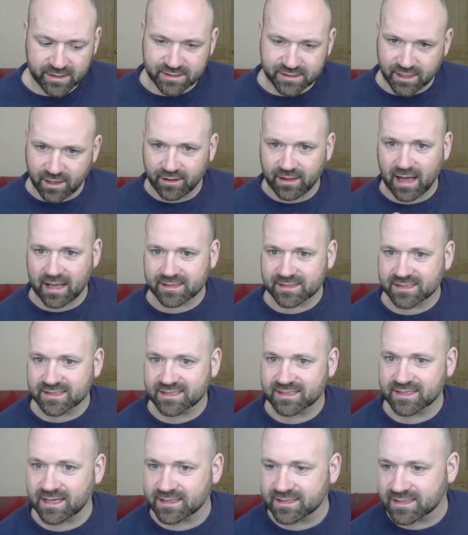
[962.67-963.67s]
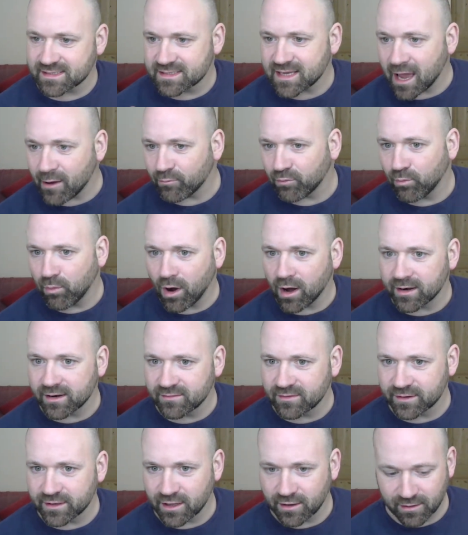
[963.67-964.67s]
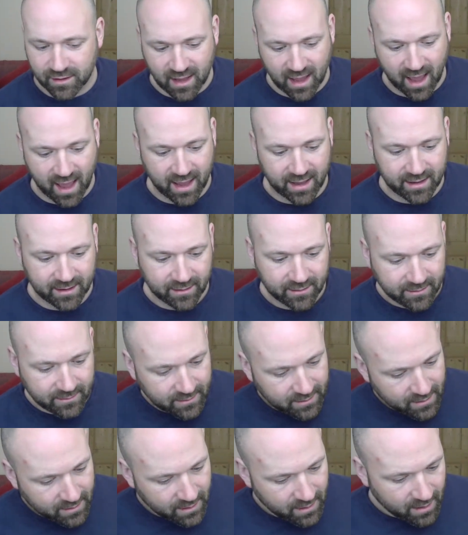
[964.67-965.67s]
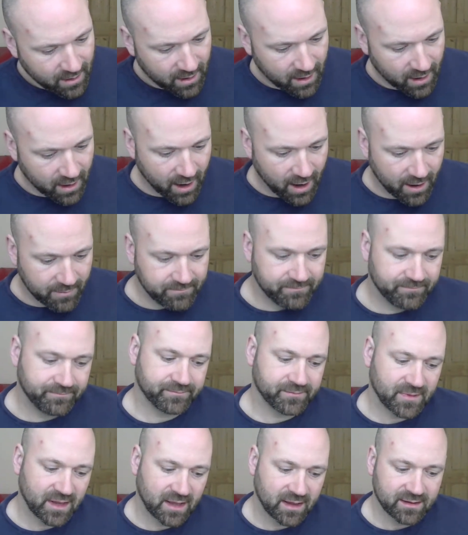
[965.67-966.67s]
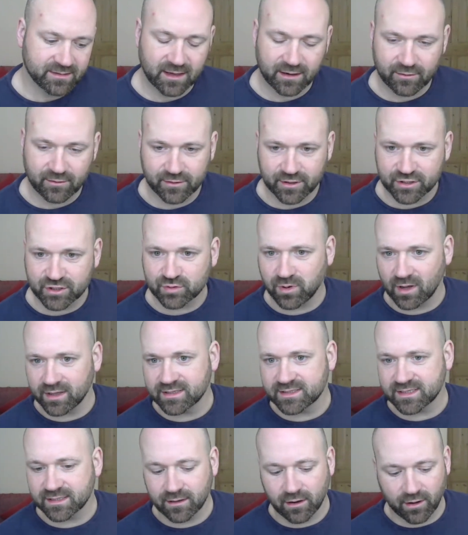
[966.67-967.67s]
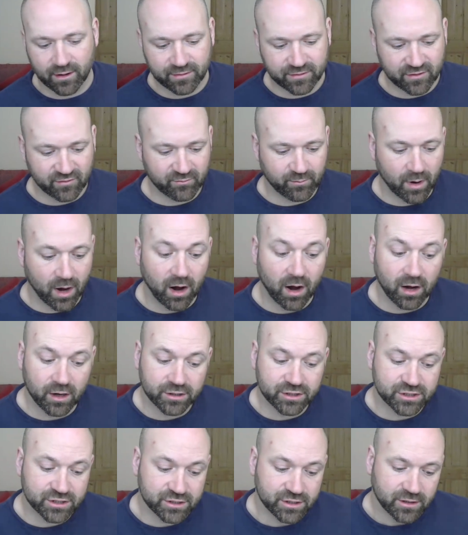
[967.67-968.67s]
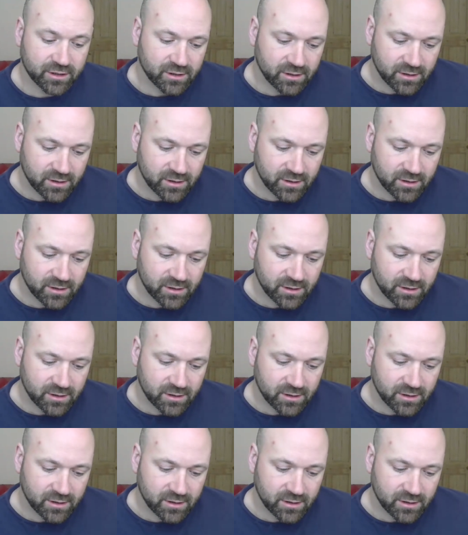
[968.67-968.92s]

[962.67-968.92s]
so that's step one in the UK. Then on the 29th of March,